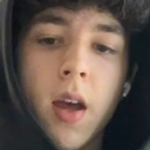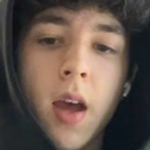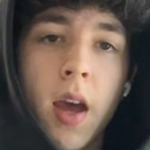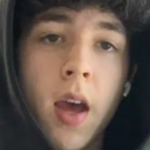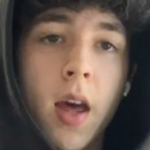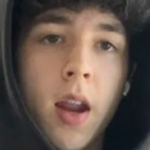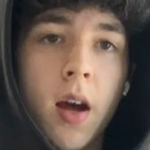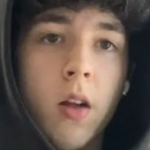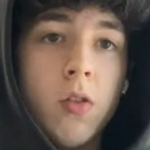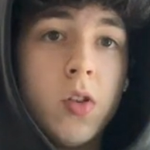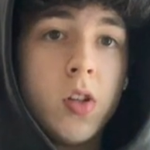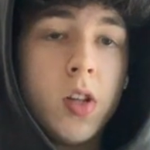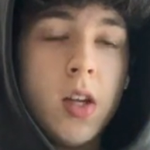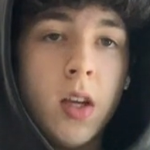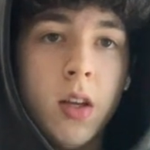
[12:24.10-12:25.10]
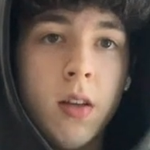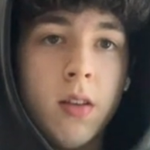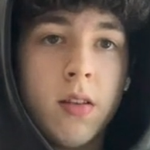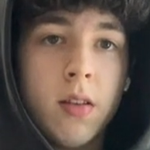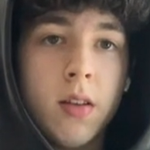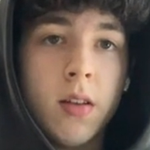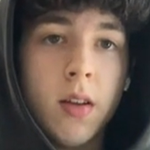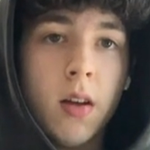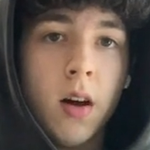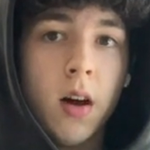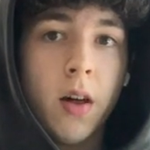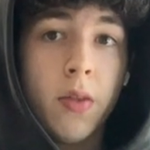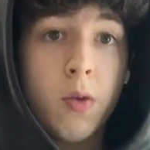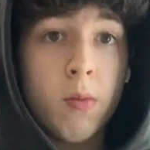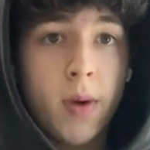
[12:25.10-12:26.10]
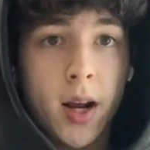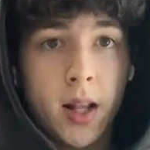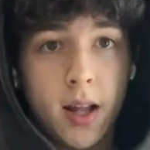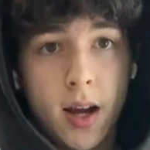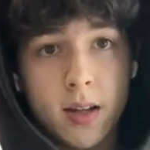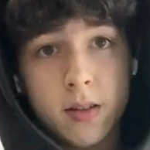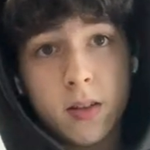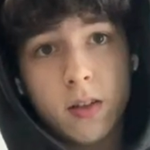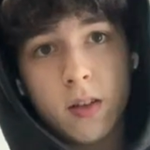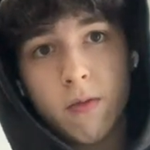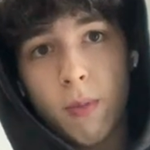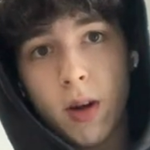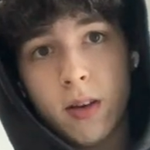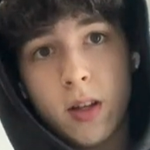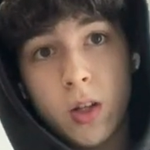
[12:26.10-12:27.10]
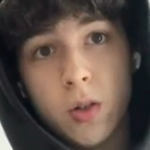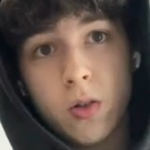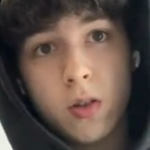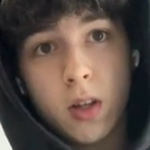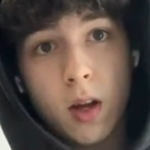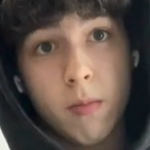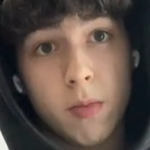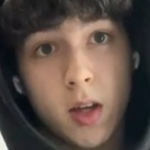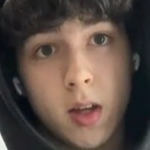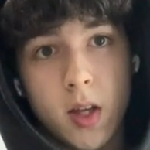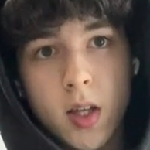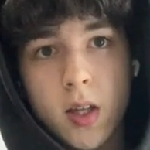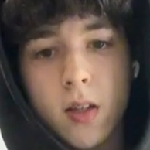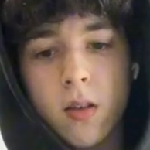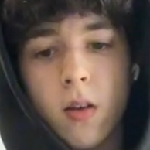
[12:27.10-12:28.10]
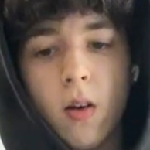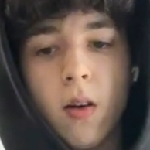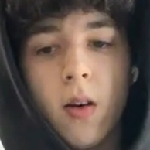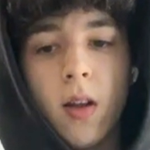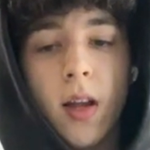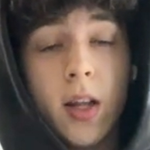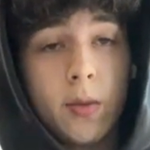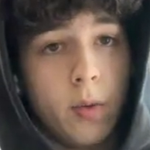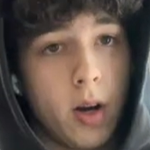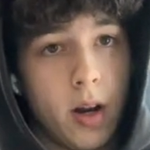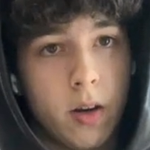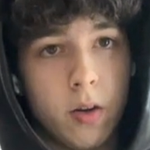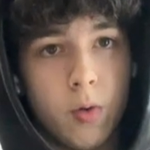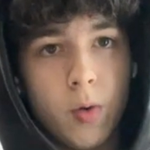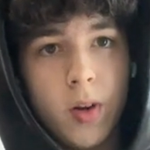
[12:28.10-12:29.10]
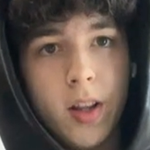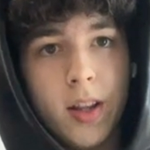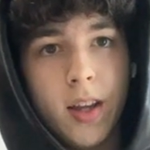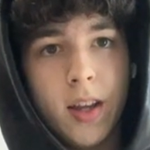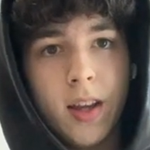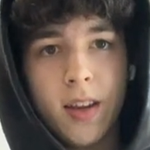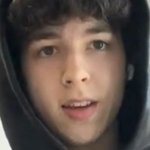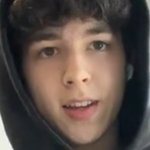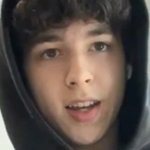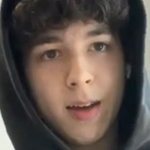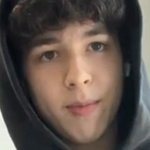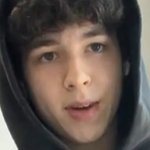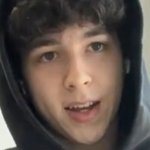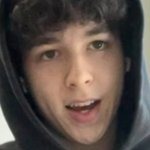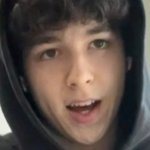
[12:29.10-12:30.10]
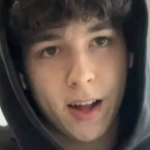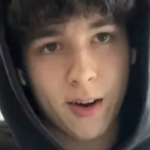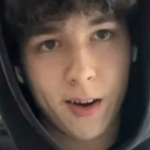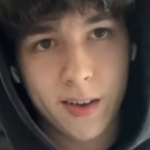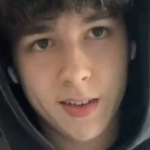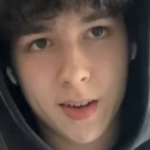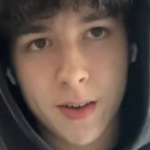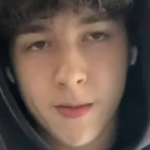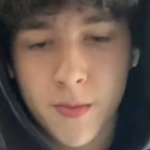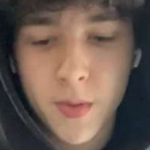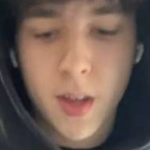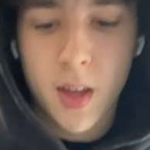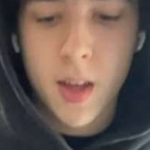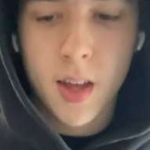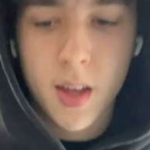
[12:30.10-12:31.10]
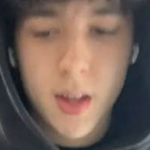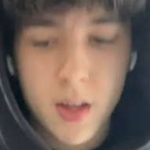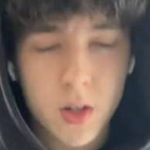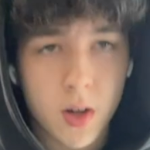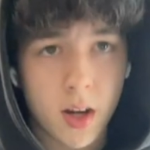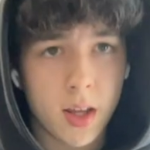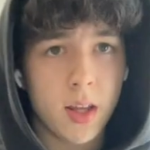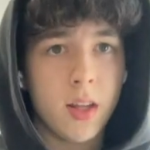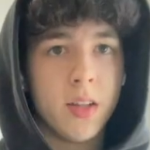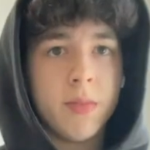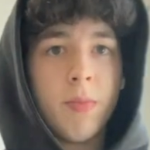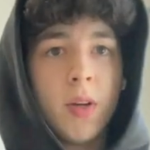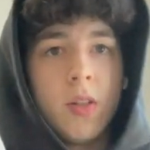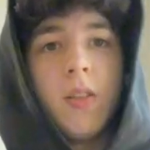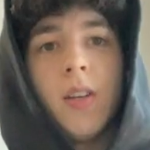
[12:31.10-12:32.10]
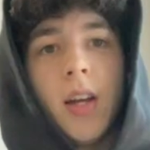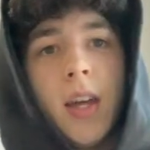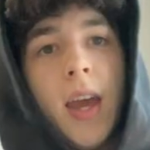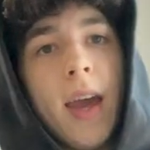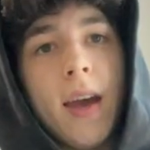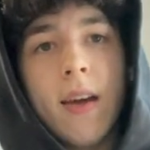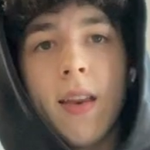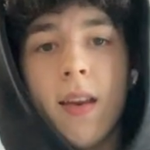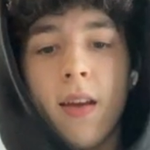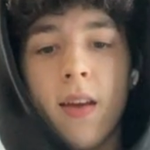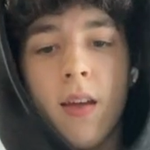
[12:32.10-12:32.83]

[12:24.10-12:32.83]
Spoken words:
And I'll just eat through my classes if my teachers let me. So that's what I do really to get my calories in. Try to eat as much as I can.